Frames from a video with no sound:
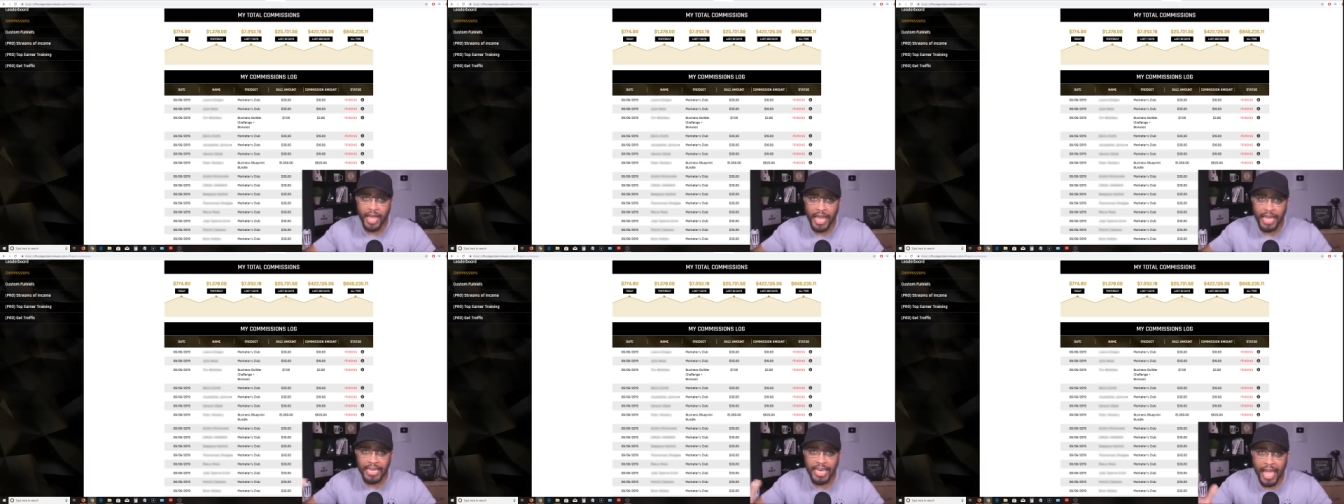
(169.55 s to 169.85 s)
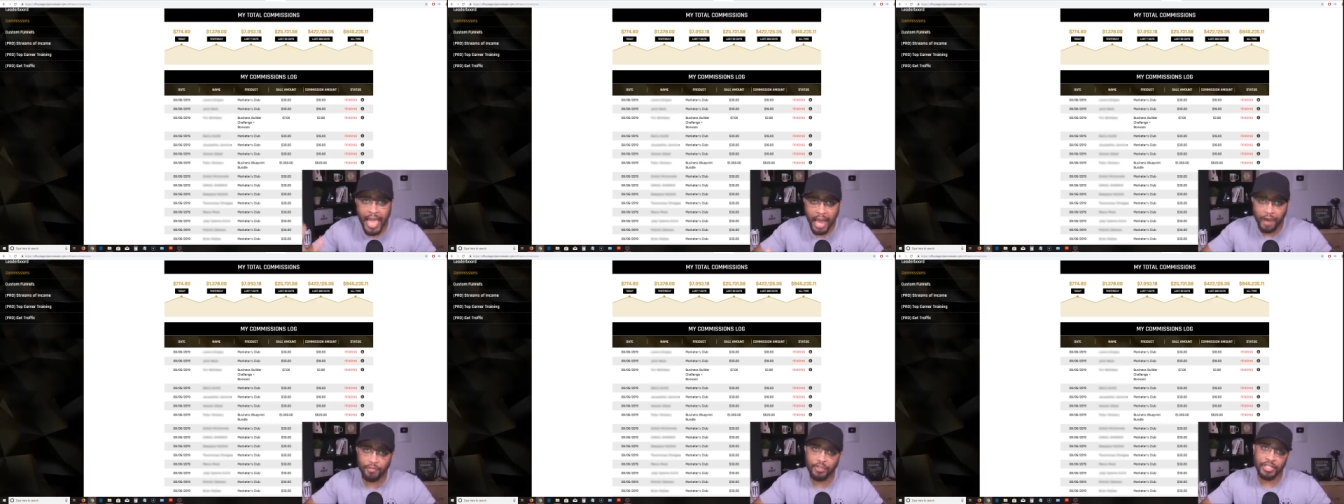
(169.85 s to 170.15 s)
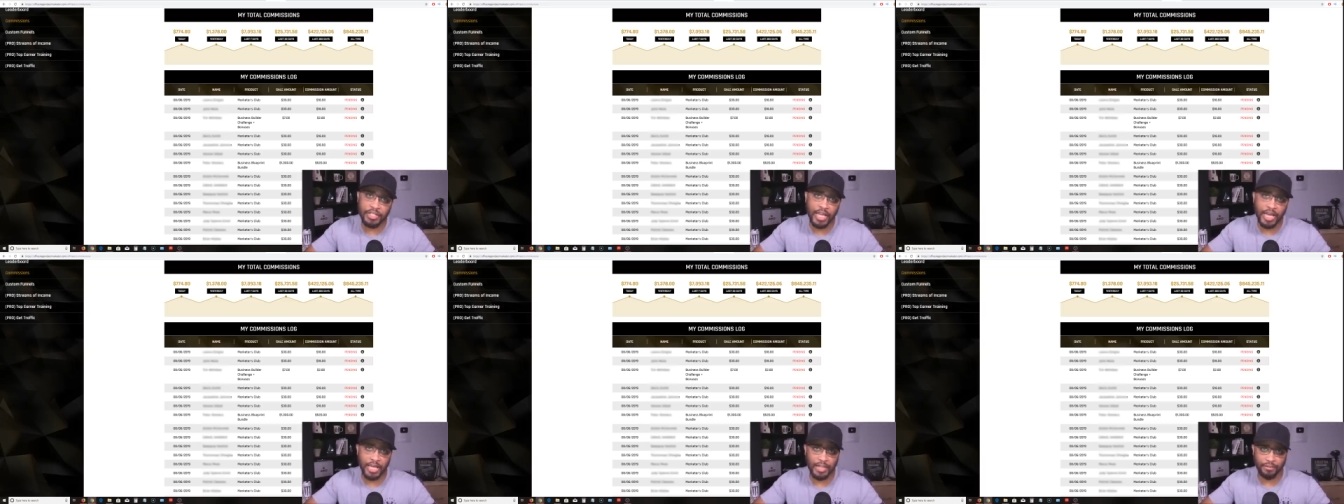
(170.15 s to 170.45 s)
and
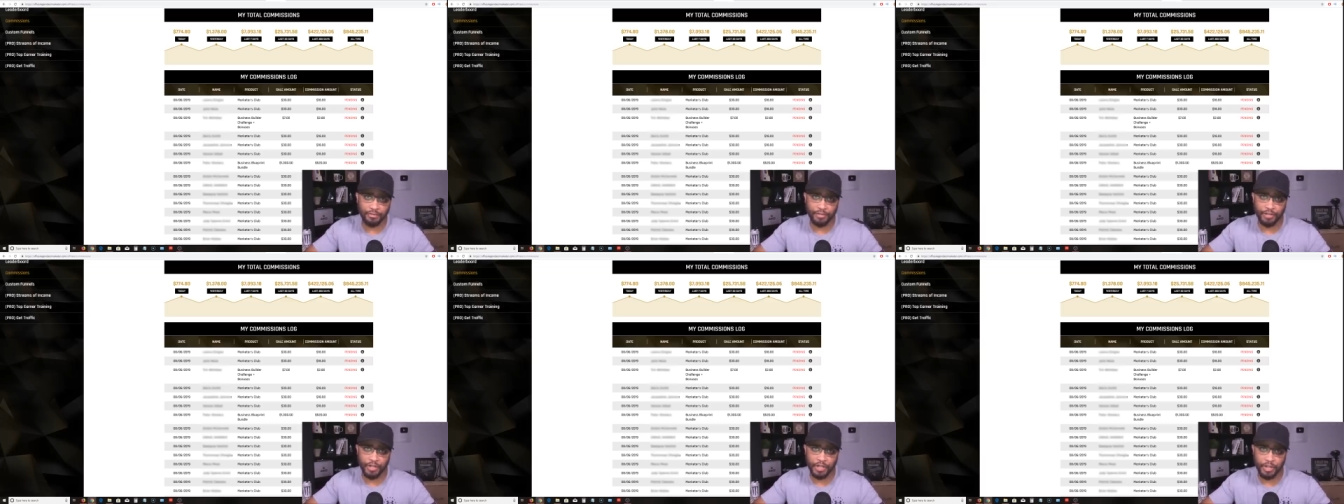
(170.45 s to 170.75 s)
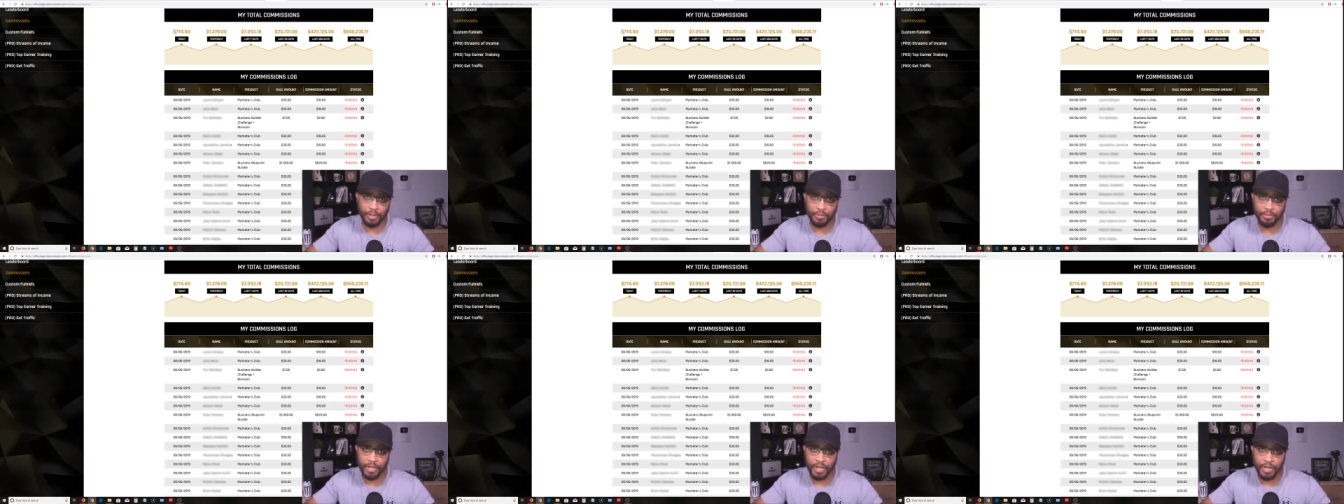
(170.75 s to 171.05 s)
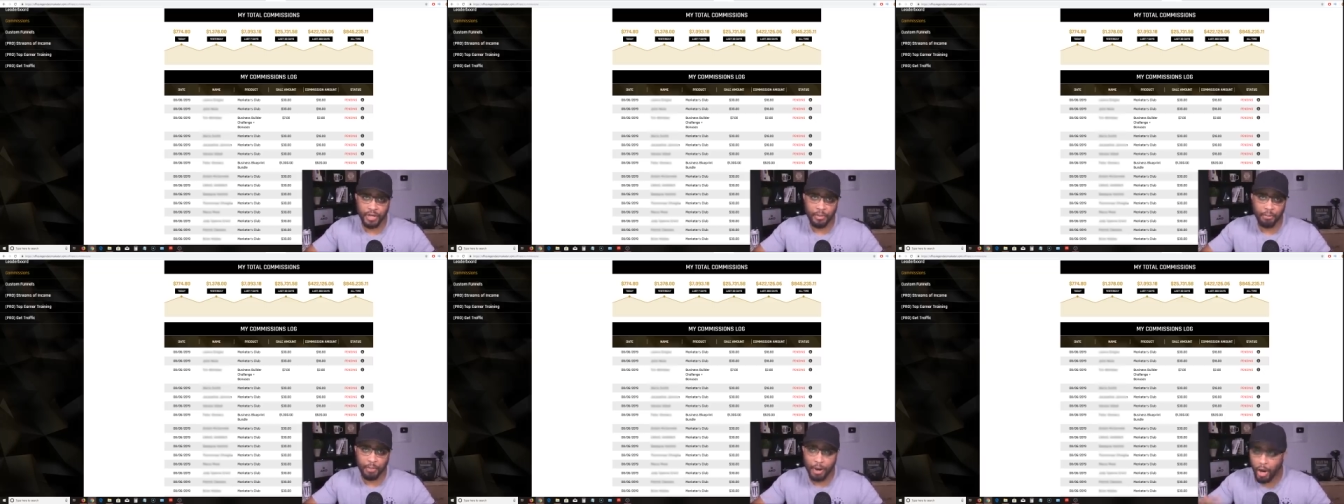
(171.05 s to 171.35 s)
advertise for them.
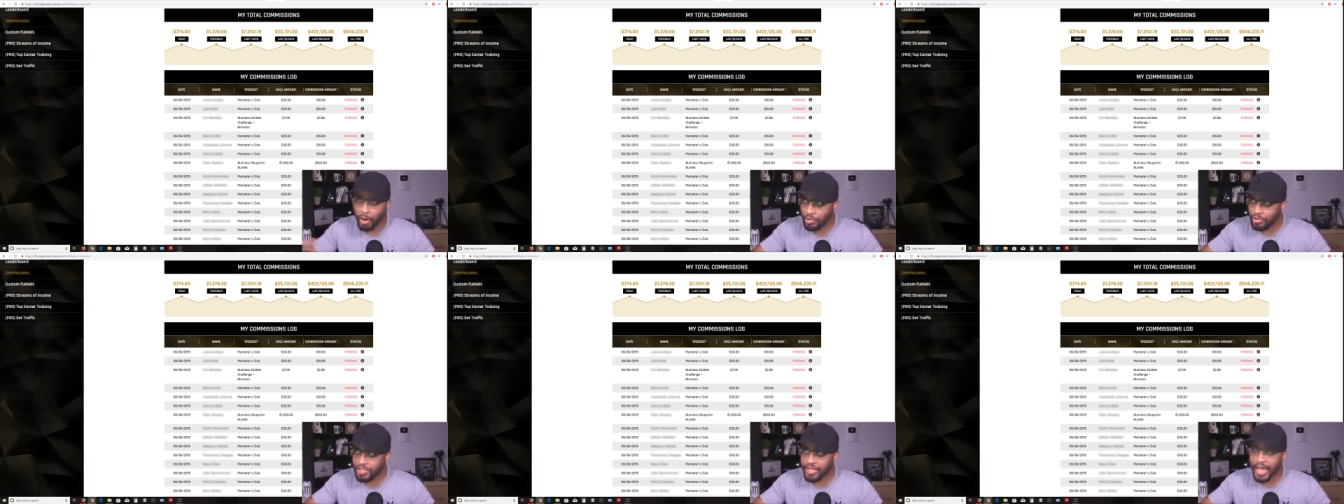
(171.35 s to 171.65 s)
Post